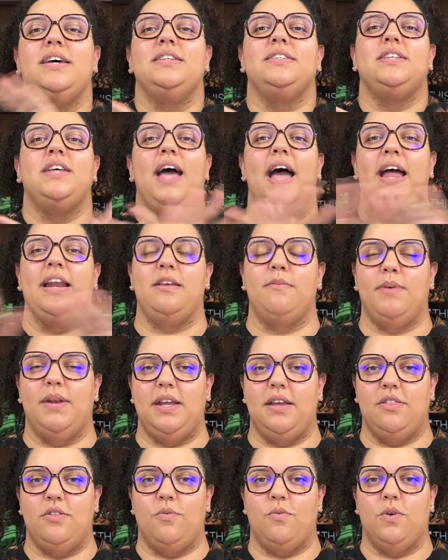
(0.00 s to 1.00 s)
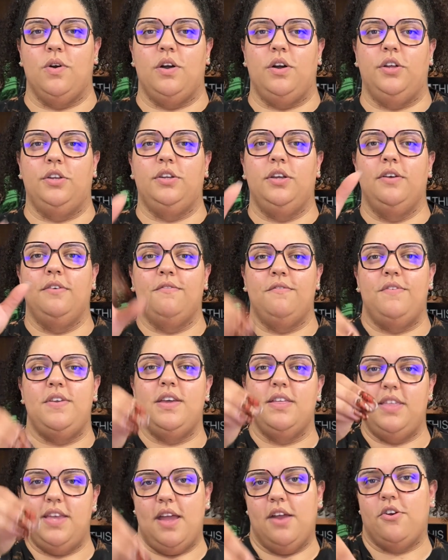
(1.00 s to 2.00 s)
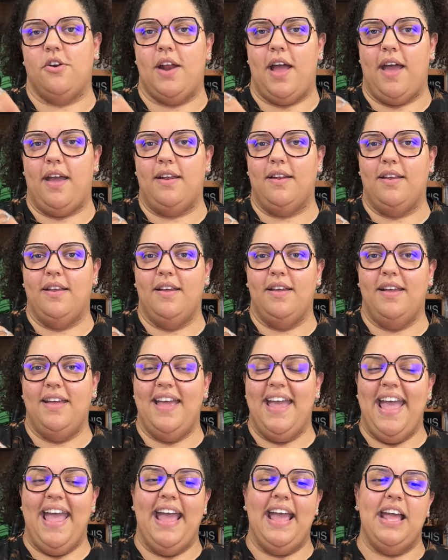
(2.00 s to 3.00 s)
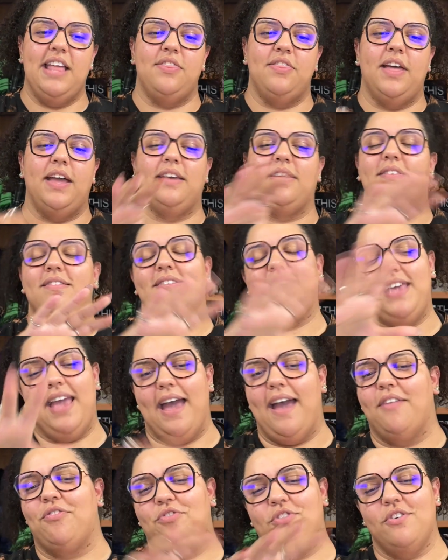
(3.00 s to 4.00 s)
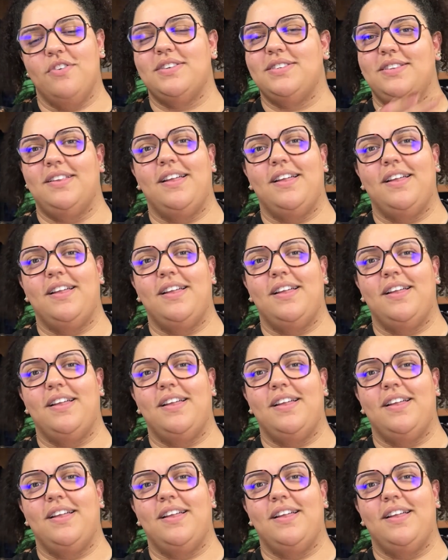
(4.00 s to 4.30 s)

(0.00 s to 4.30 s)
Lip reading: to anybody in the world via the internet? And like, yeah, there is a